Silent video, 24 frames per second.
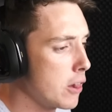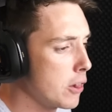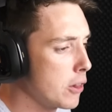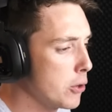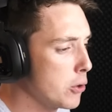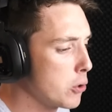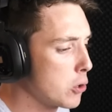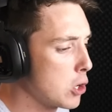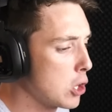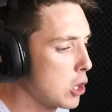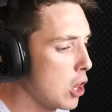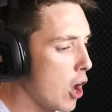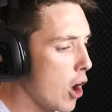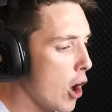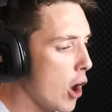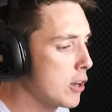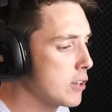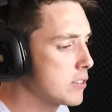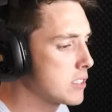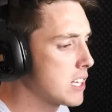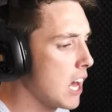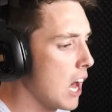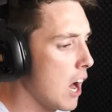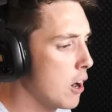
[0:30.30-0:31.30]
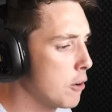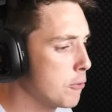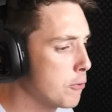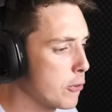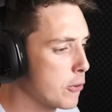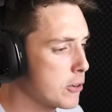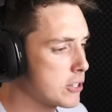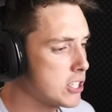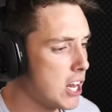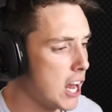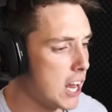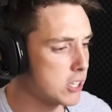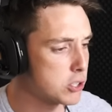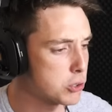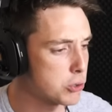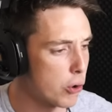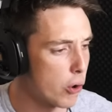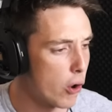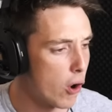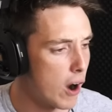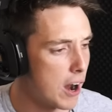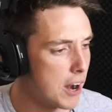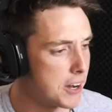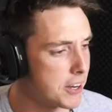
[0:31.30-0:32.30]
Little clones going for a test
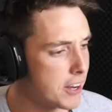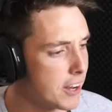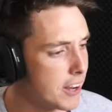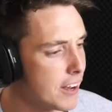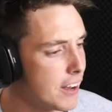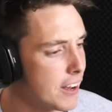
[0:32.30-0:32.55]
ride.